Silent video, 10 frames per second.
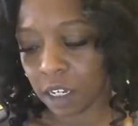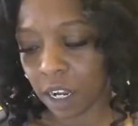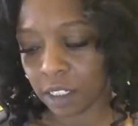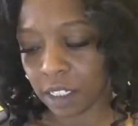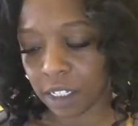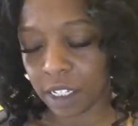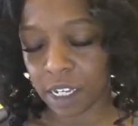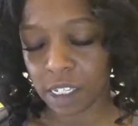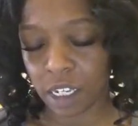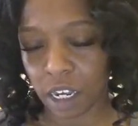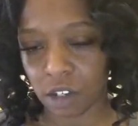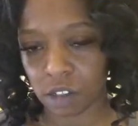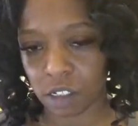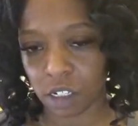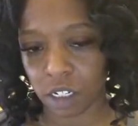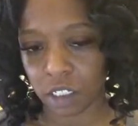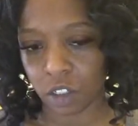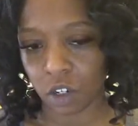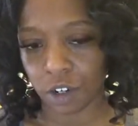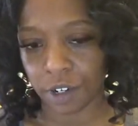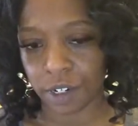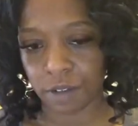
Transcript: I think that sounds good, Lauren.